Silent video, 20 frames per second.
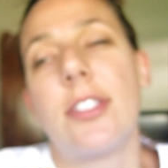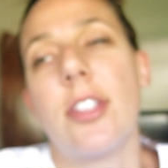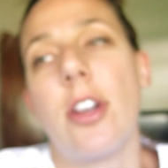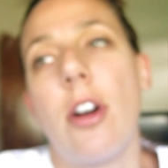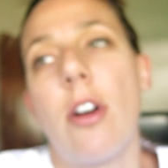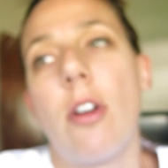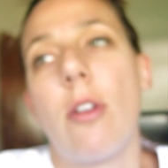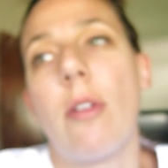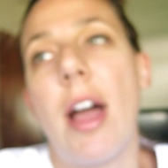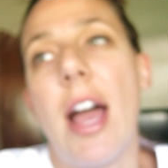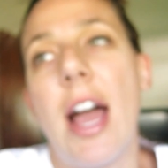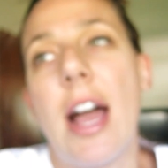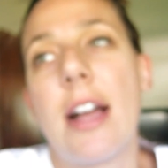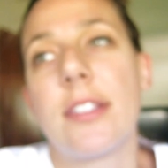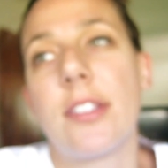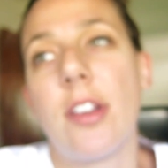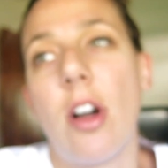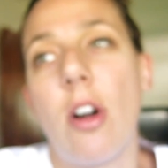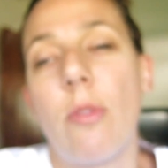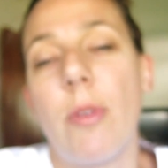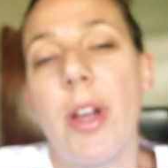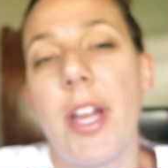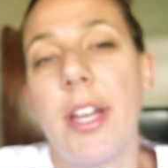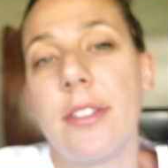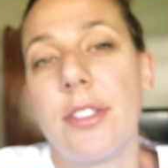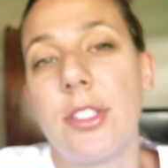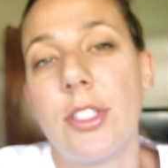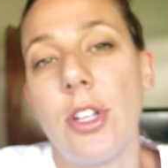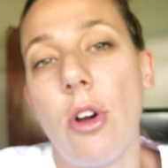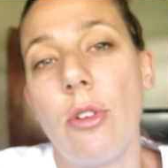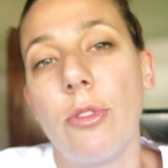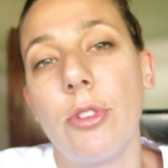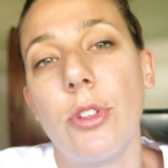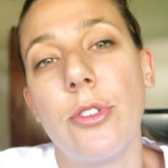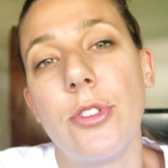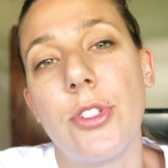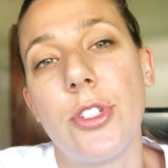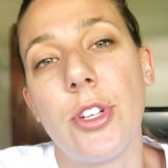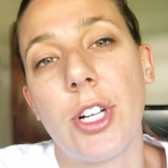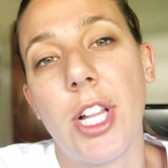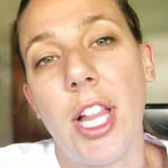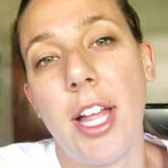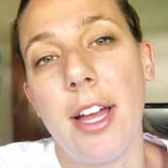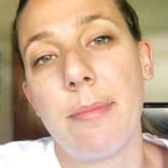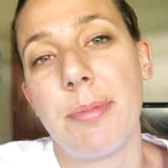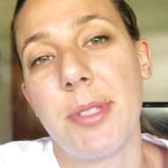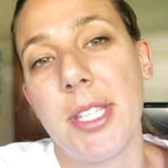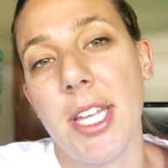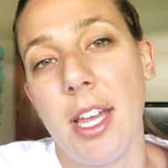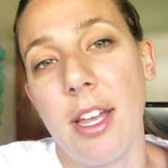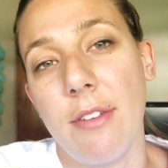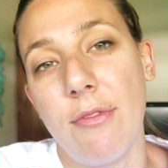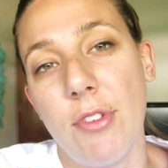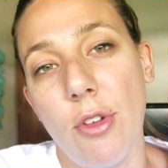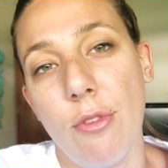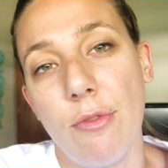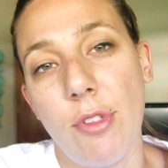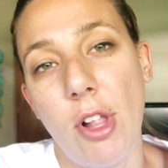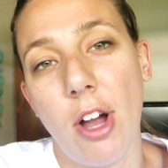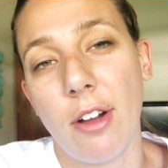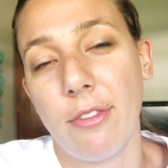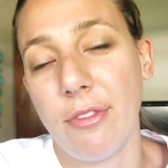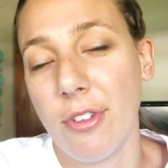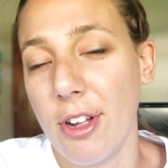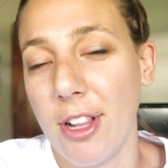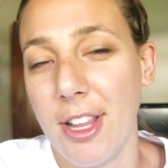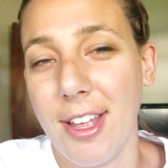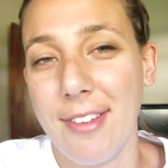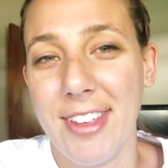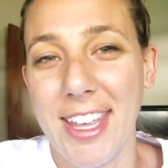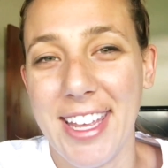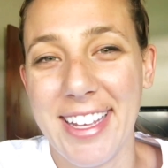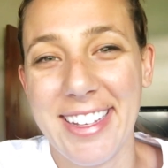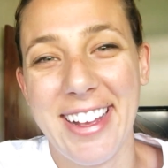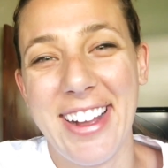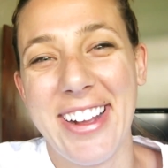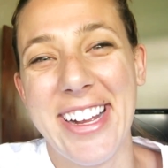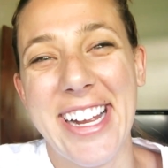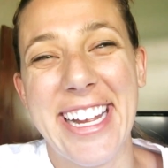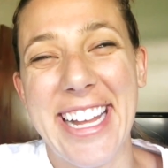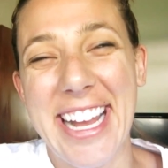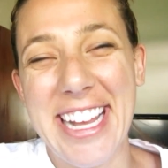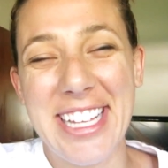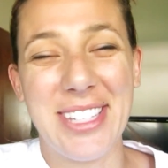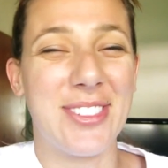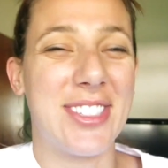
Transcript: So, as always, don't lose your clips if you vlog for a living. All right, guys.